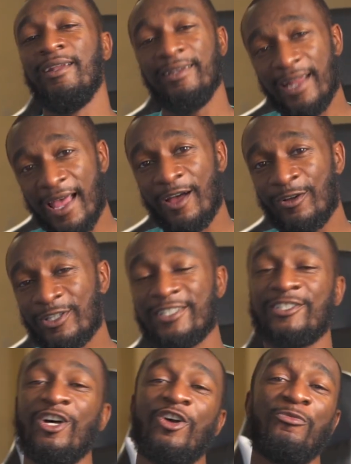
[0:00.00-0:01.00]
Now let's
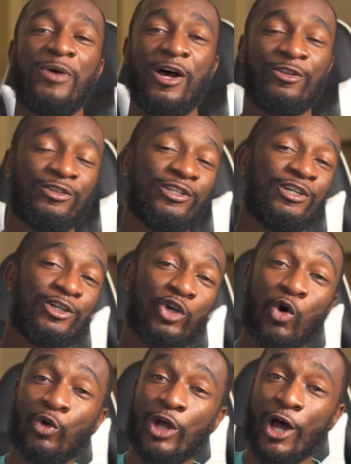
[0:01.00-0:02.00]
talk about the
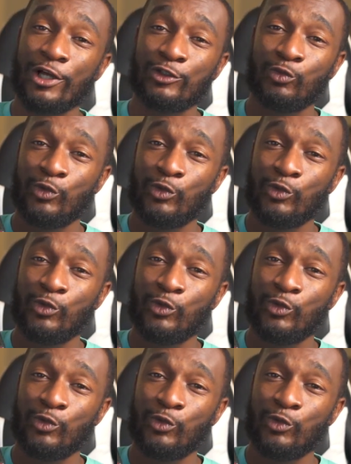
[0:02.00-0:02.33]
Godox,